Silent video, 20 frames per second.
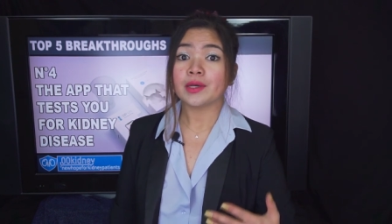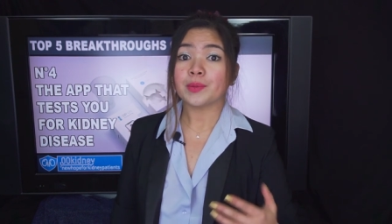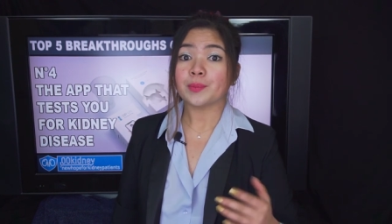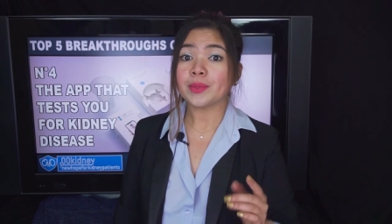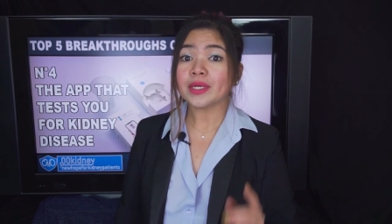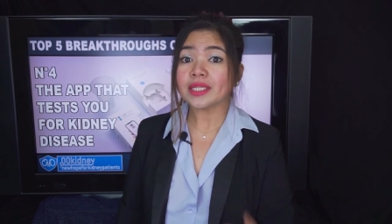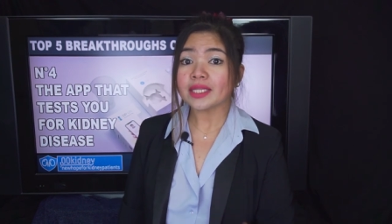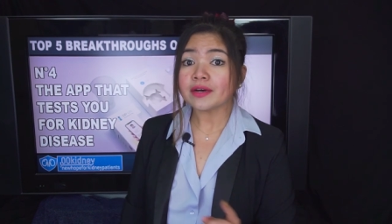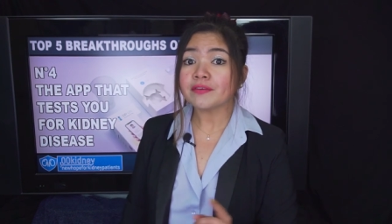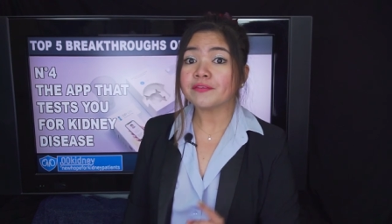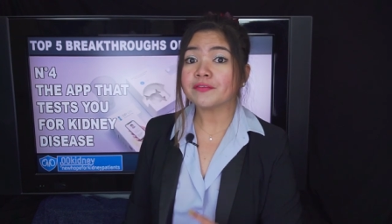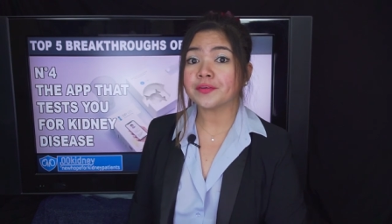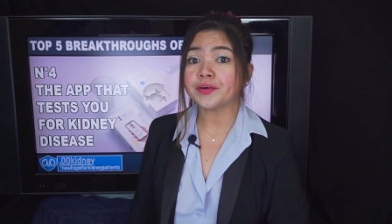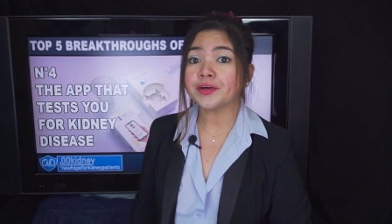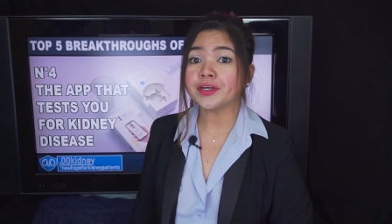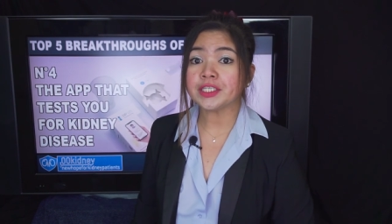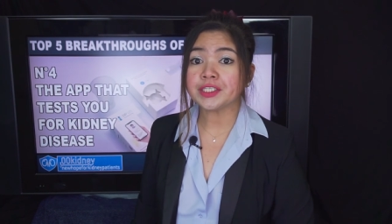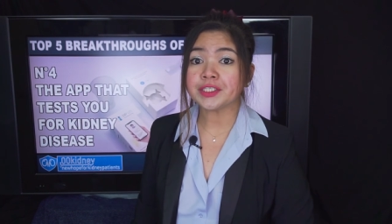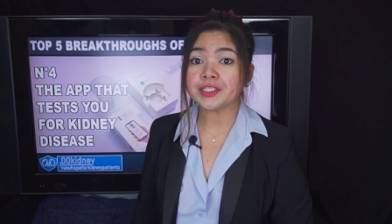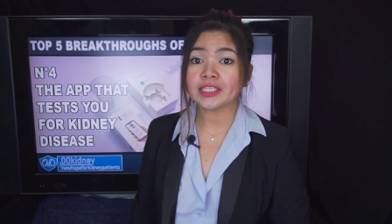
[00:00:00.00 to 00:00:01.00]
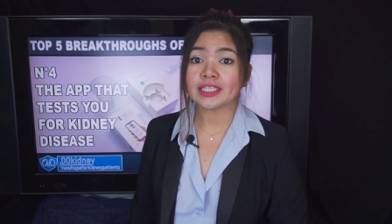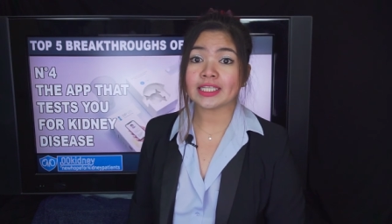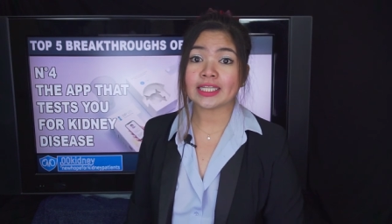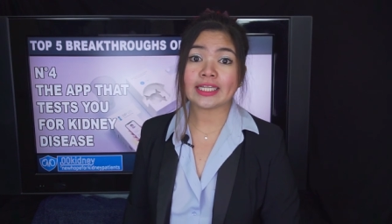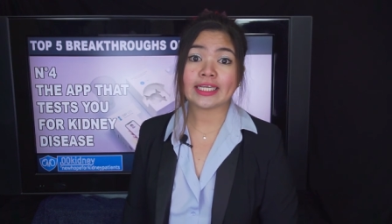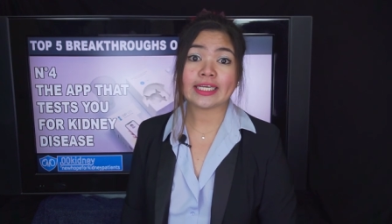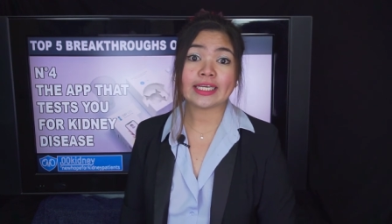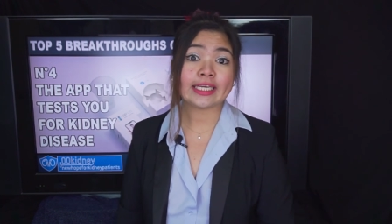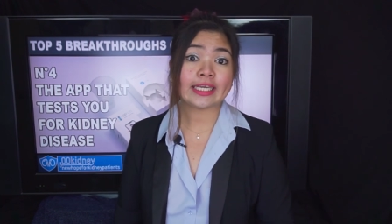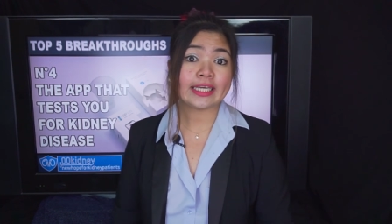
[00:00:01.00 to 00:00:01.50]
But
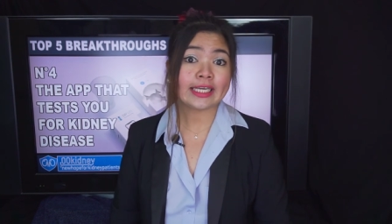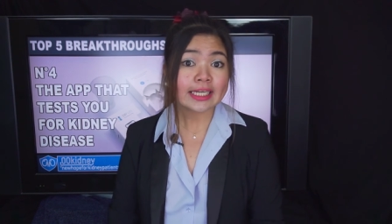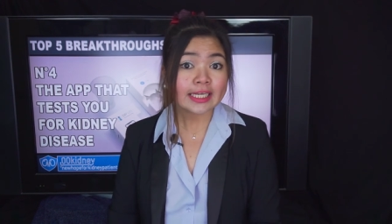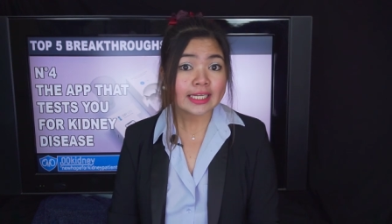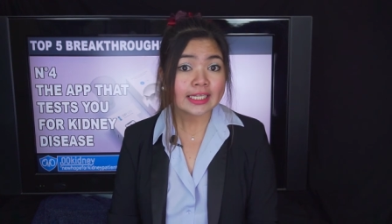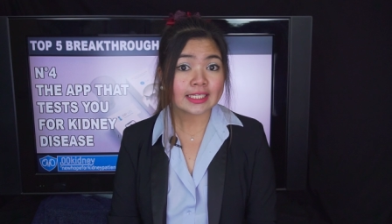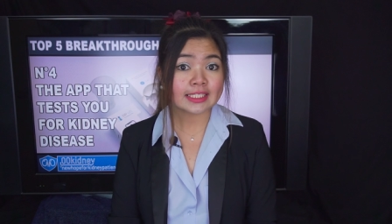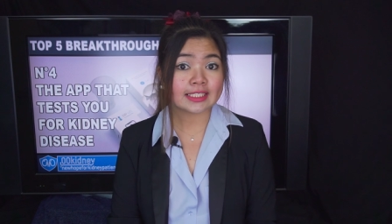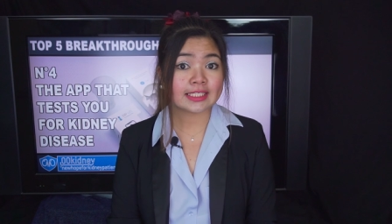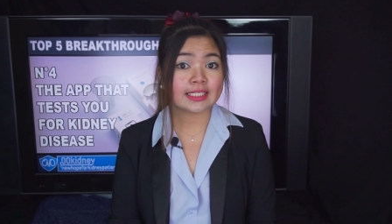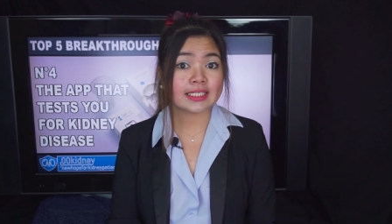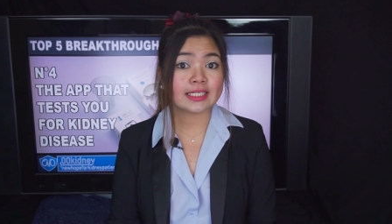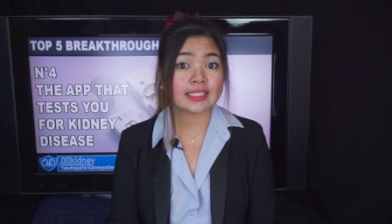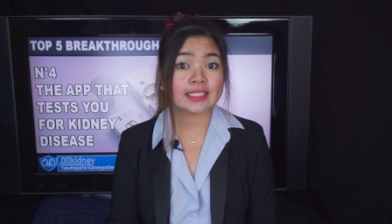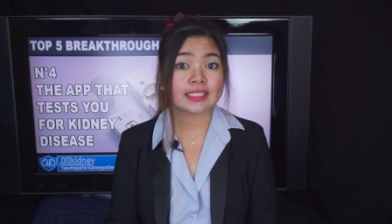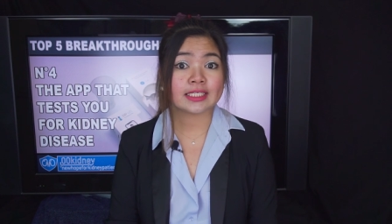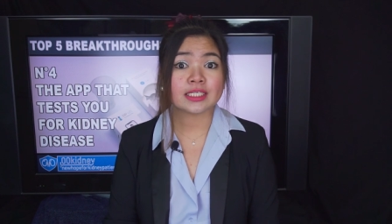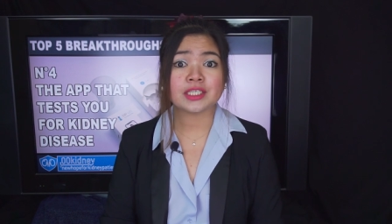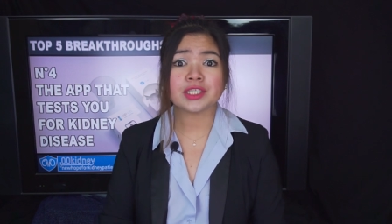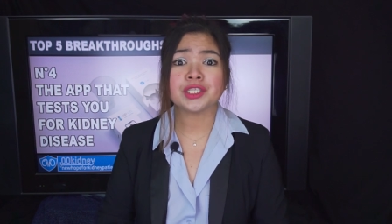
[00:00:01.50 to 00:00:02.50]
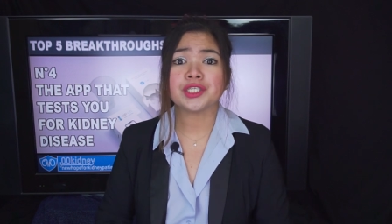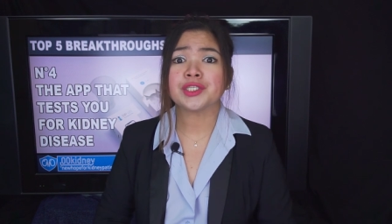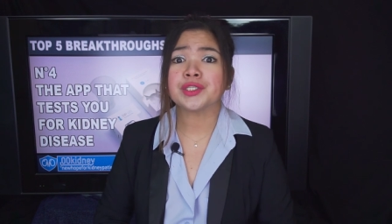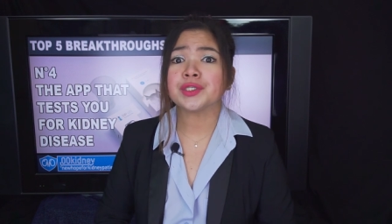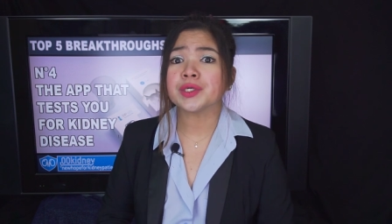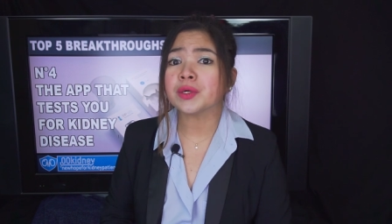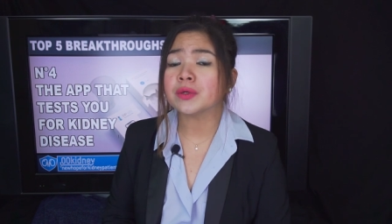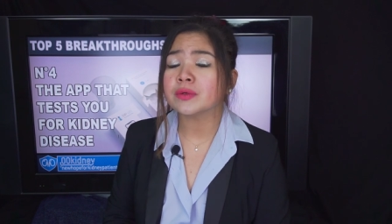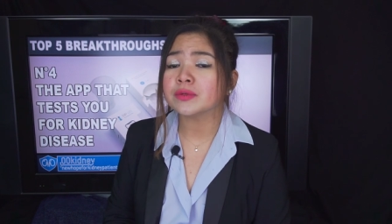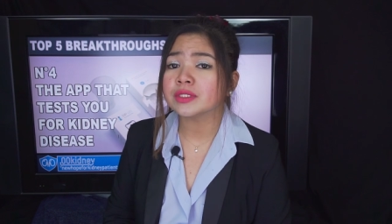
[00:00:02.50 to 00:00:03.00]
unfortunately, kidney disease
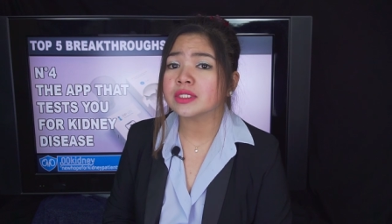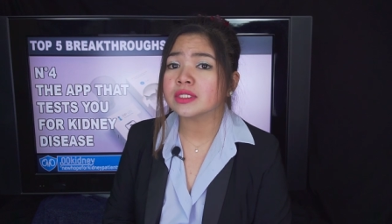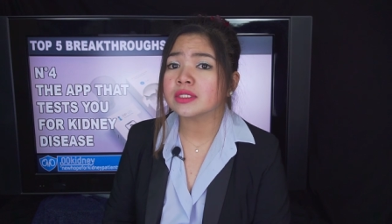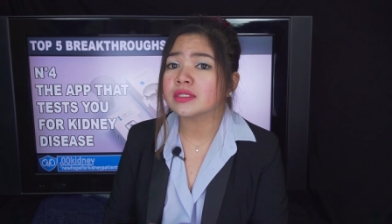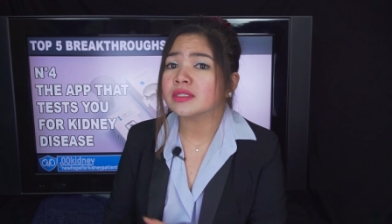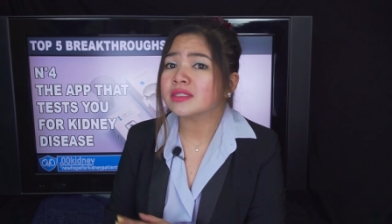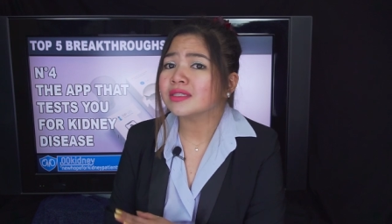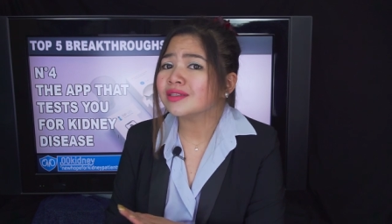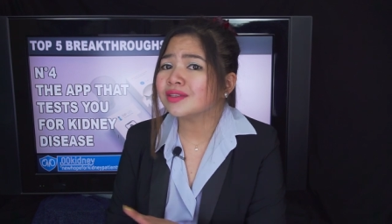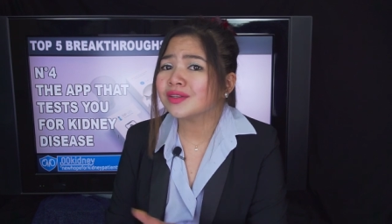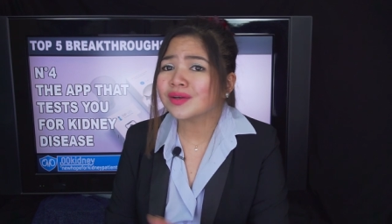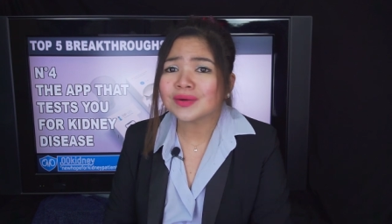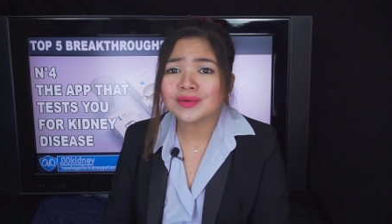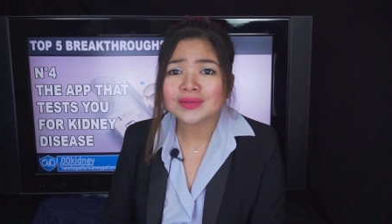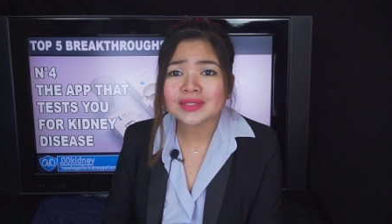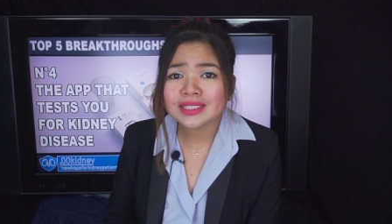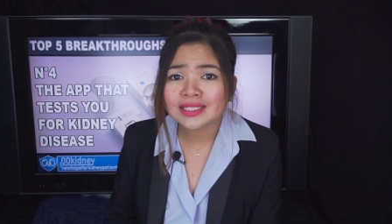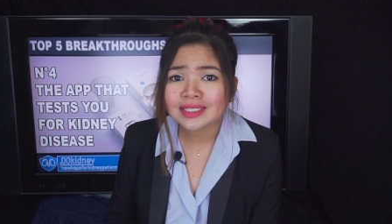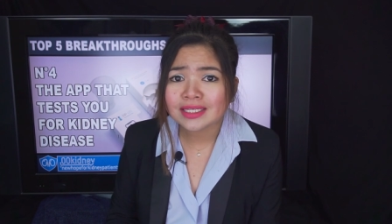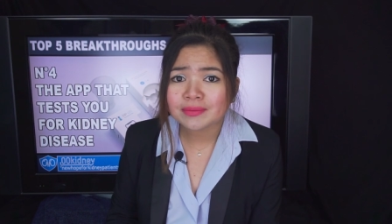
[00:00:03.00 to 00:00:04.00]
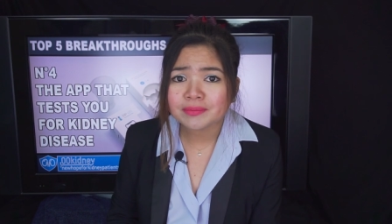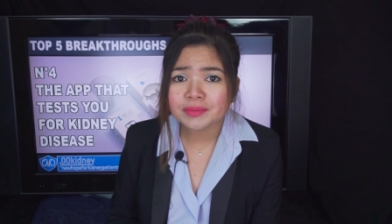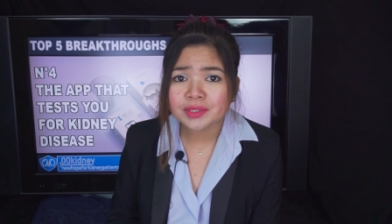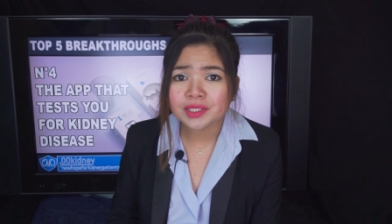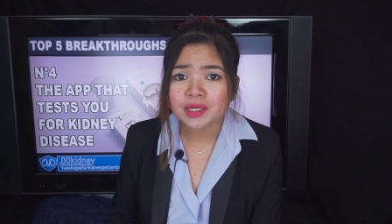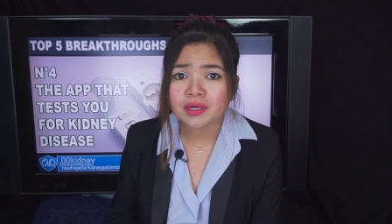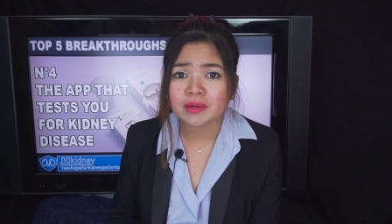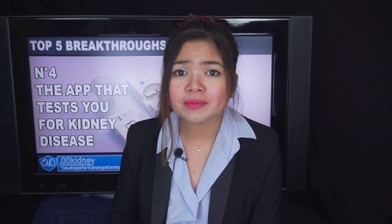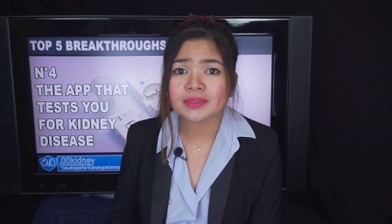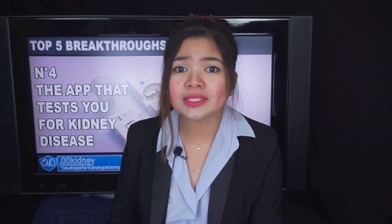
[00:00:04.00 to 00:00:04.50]
shows no
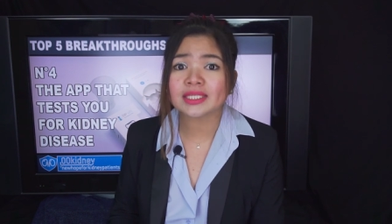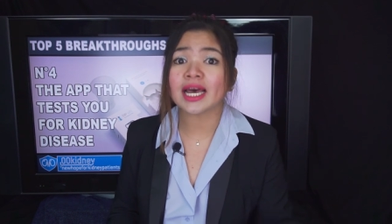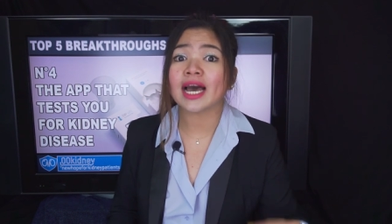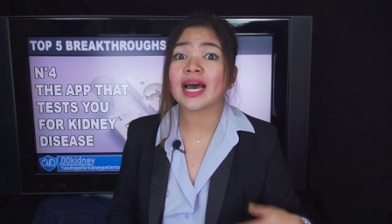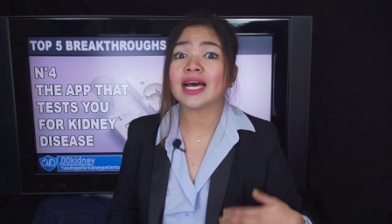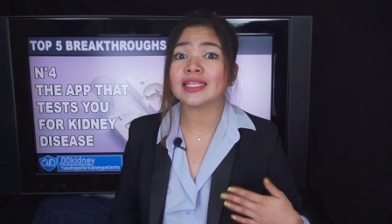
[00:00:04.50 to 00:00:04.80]
symptoms